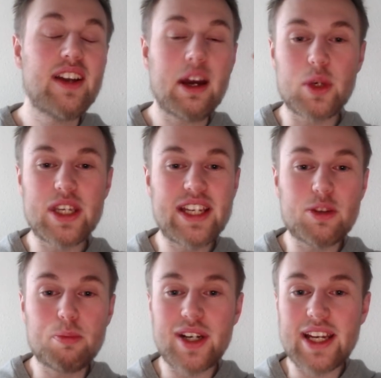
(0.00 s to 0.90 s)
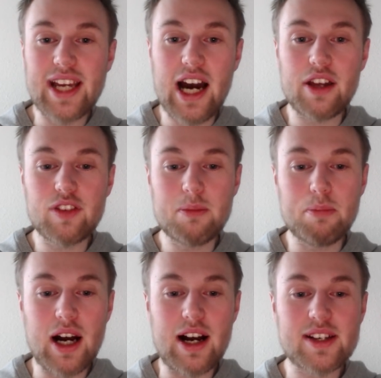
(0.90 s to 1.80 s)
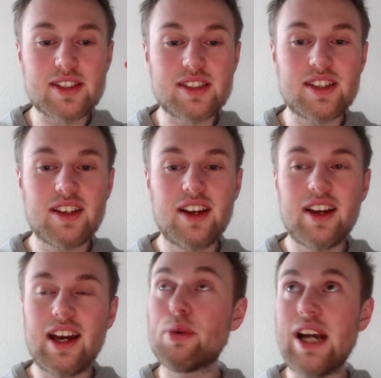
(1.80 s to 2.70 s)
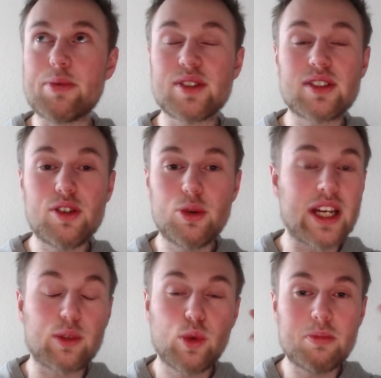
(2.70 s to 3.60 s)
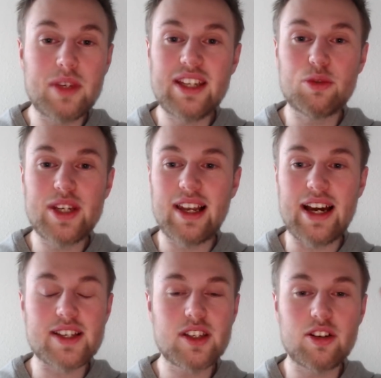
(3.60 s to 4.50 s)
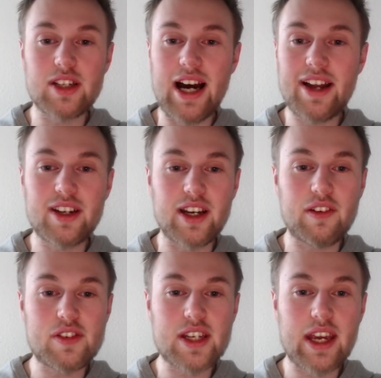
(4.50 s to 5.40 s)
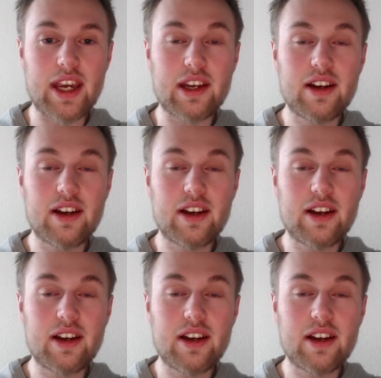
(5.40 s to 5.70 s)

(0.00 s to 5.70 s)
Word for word: And we need to break out of the box. And perhaps to you that will mean realizing you're not an INFJ.